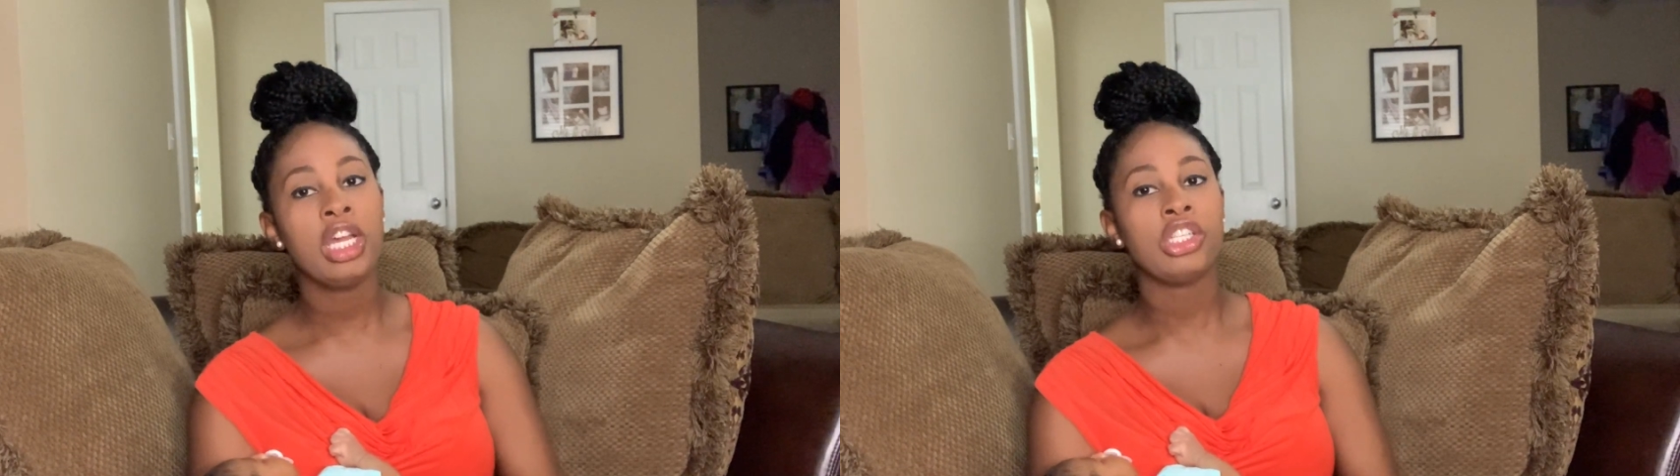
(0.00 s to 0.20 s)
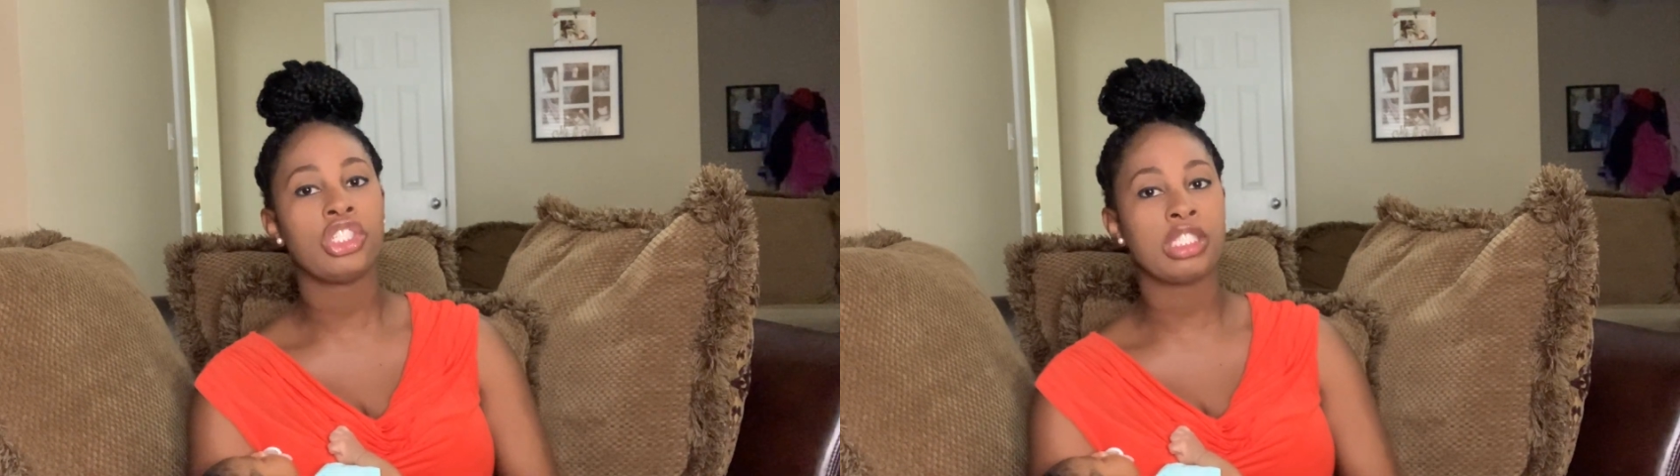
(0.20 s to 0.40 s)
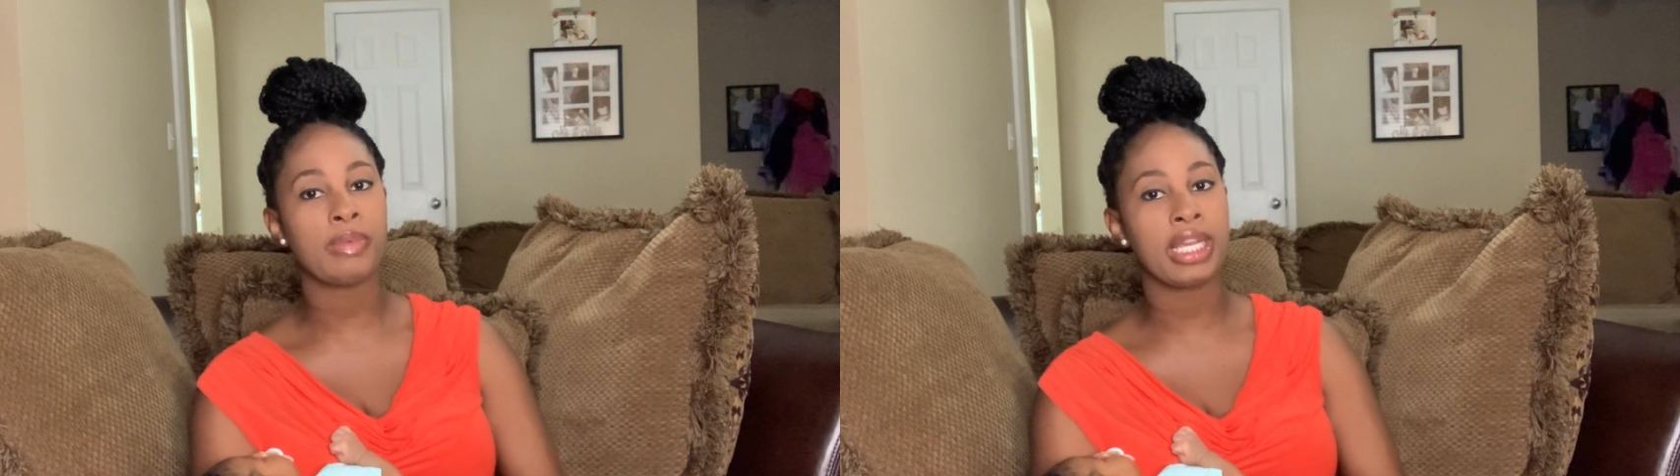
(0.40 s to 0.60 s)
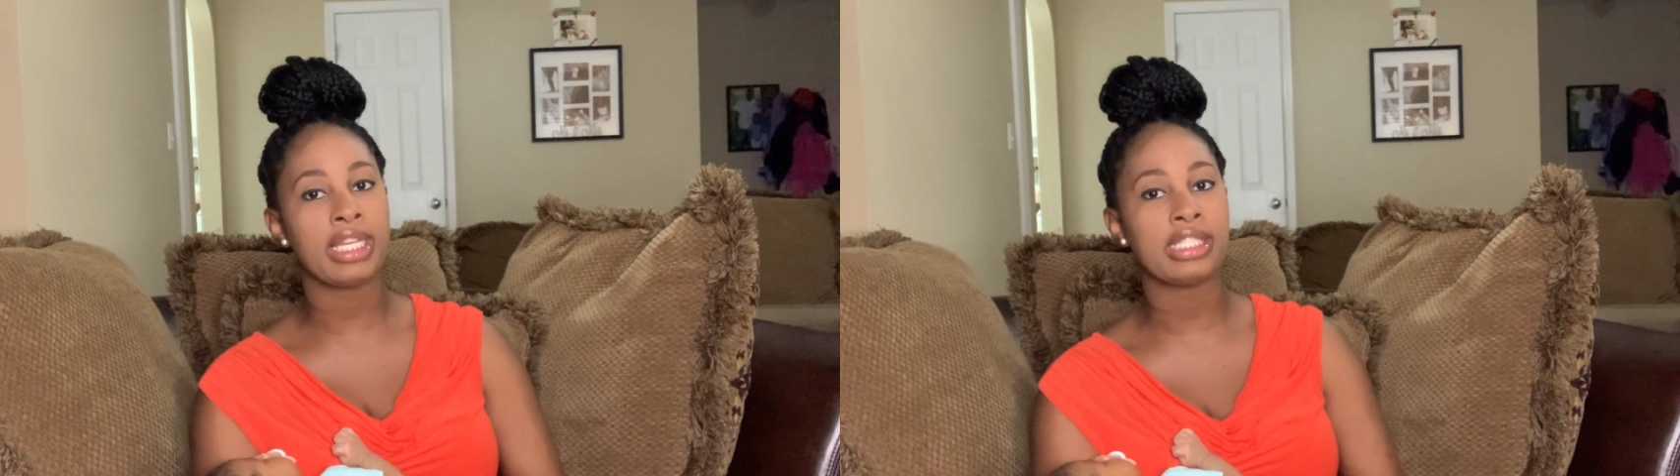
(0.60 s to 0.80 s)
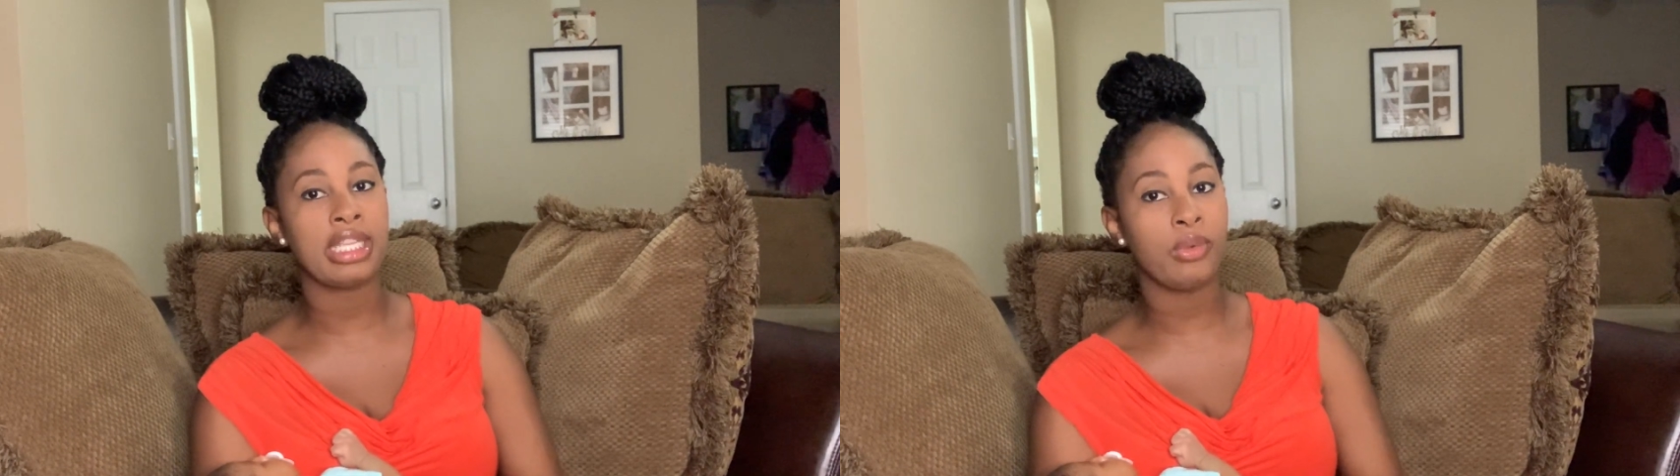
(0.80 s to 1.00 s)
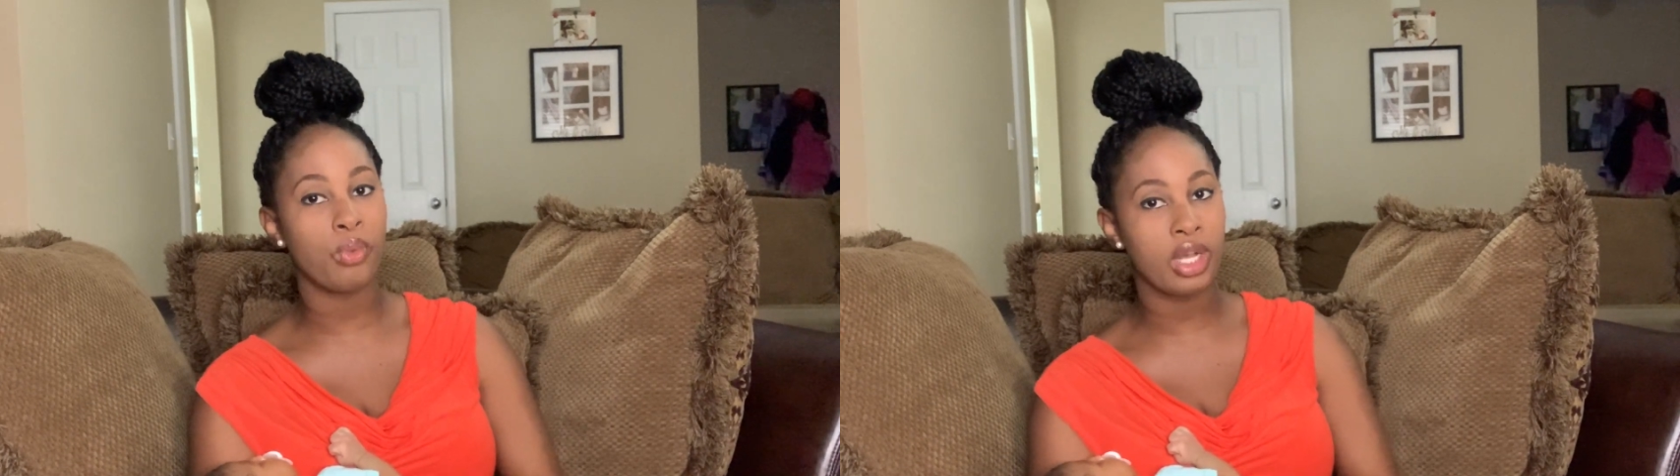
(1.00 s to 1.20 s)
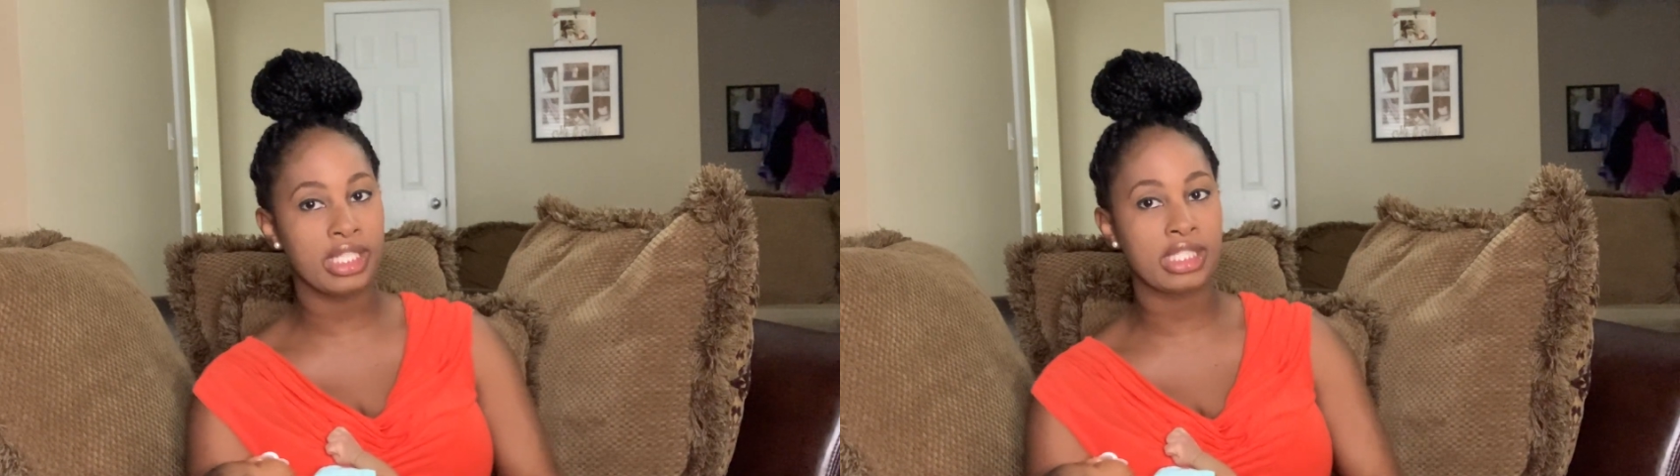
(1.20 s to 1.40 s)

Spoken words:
just because he was